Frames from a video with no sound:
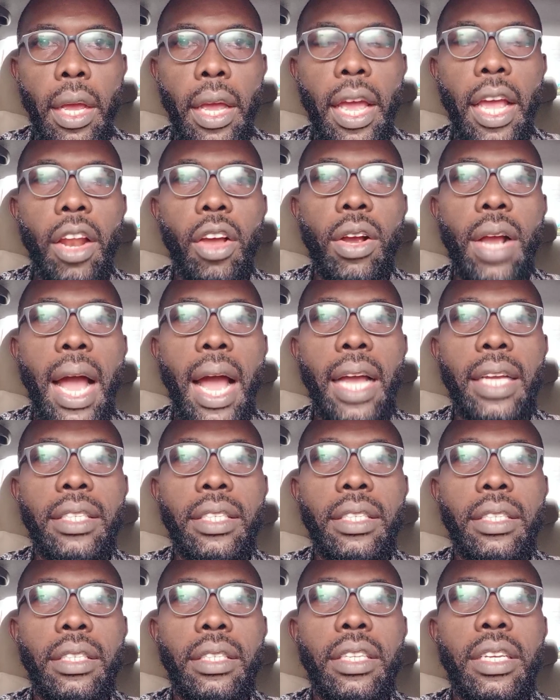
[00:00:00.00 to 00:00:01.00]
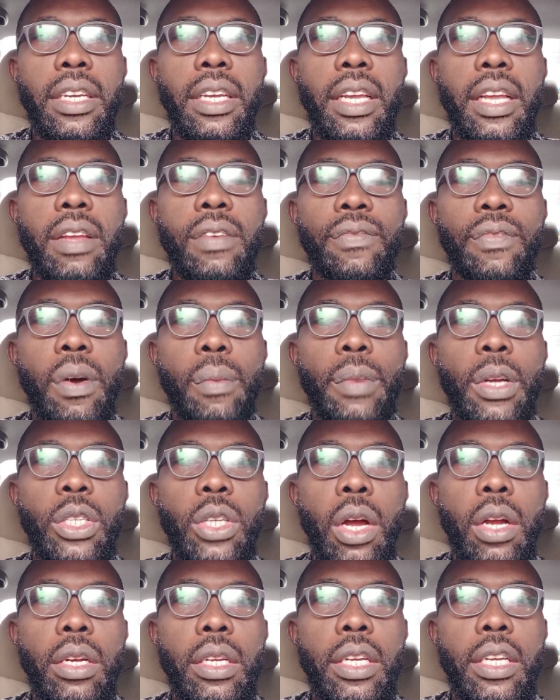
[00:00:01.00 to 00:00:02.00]
Hello guys, the
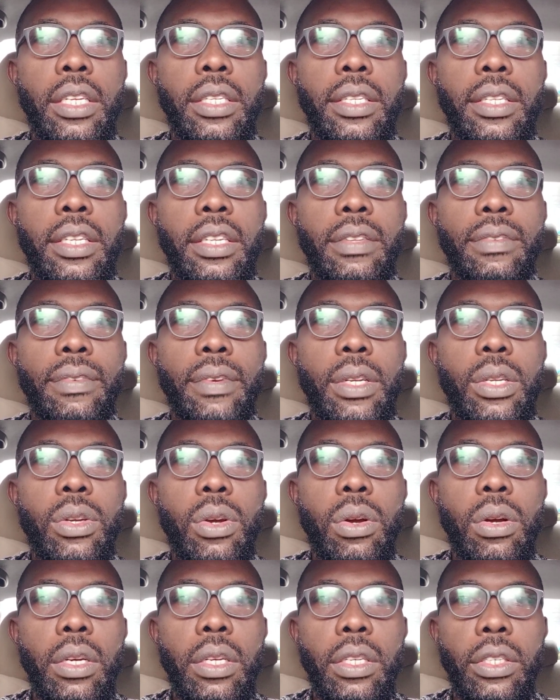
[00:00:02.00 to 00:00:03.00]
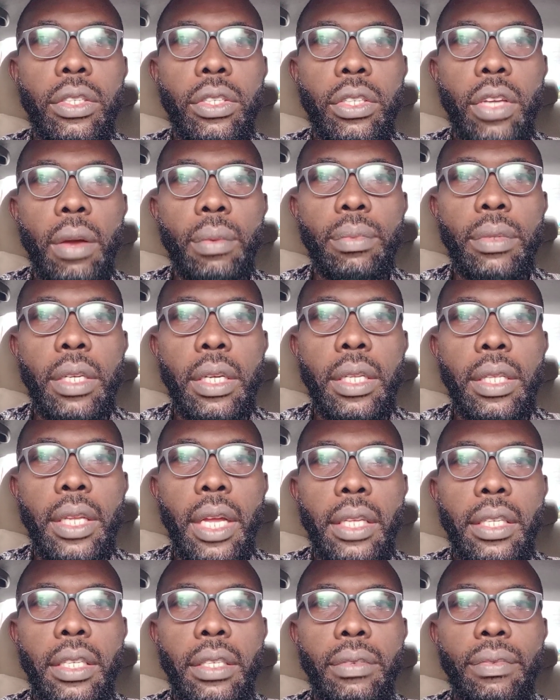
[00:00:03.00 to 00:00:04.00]
information in this video is something
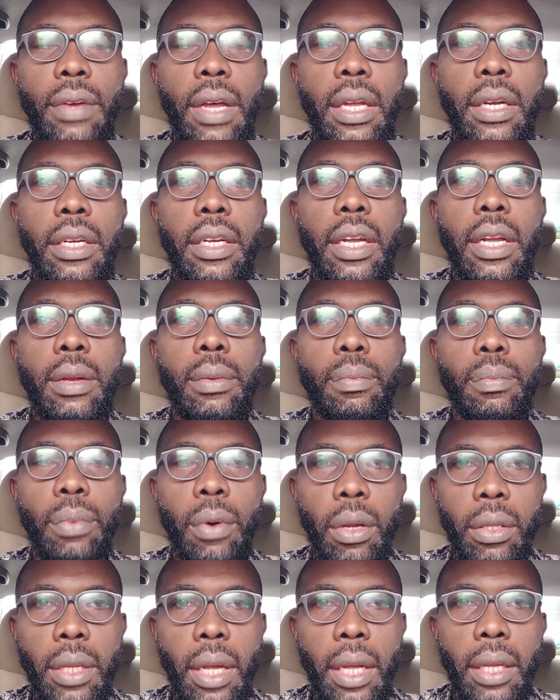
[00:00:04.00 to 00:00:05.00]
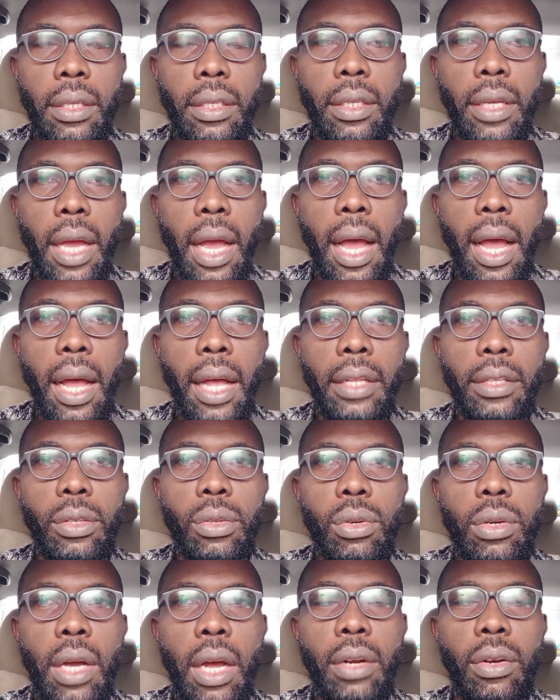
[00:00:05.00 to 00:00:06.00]
that is very important and
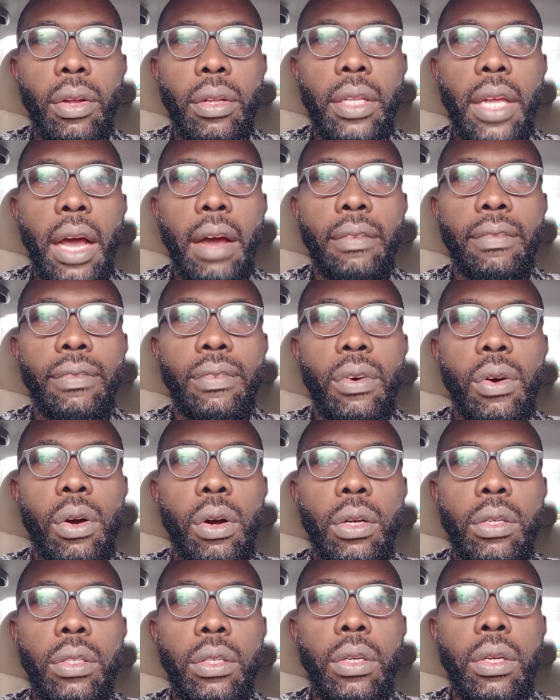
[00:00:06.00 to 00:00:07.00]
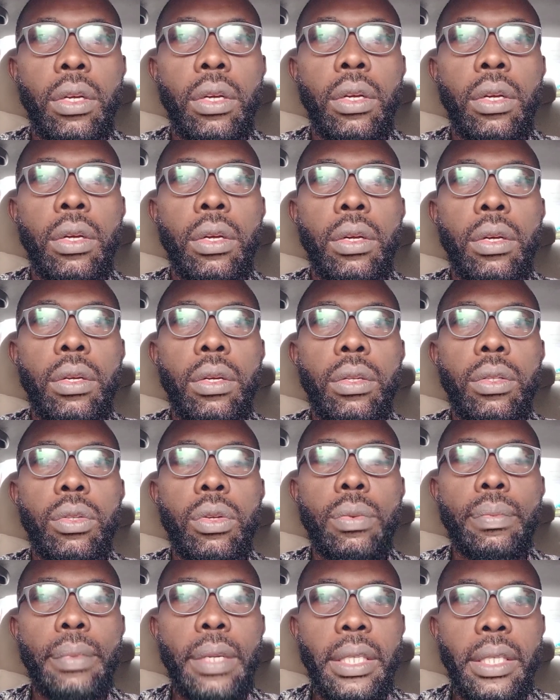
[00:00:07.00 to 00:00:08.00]
you cannot afford
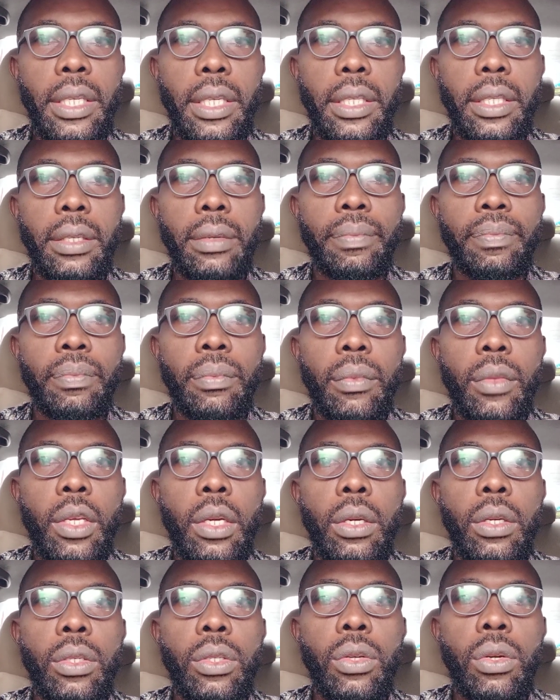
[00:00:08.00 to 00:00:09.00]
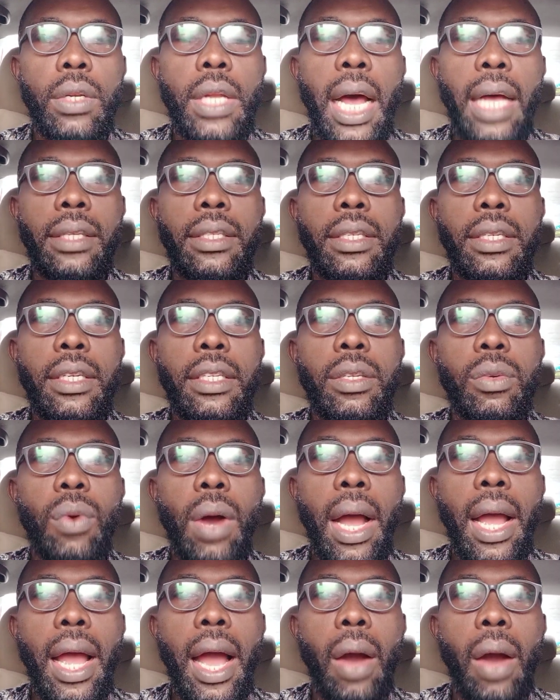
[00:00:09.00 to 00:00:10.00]
to miss it. So that's the reason
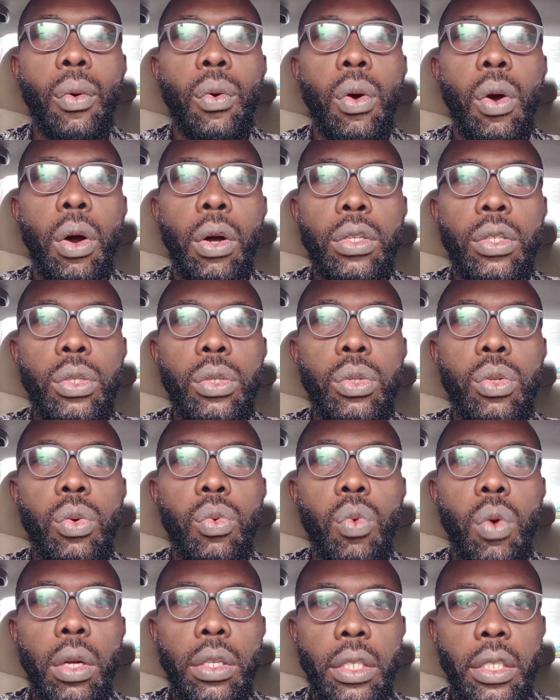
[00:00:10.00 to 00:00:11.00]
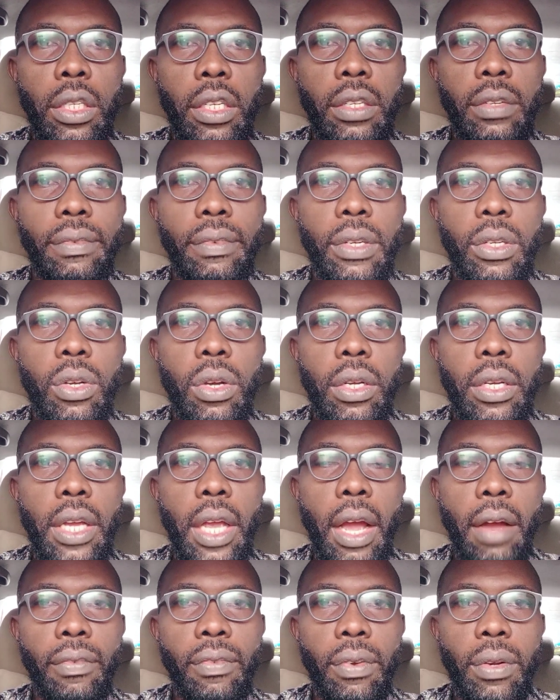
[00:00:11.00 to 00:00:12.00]
why I will urge you to watch this video
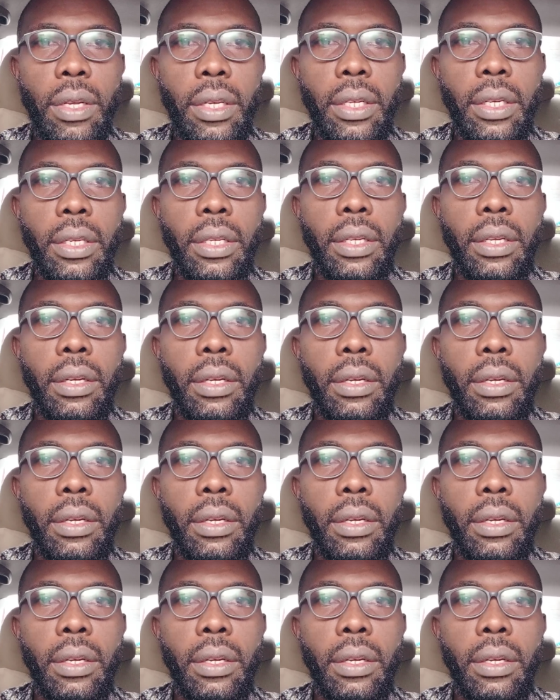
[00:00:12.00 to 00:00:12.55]
carefully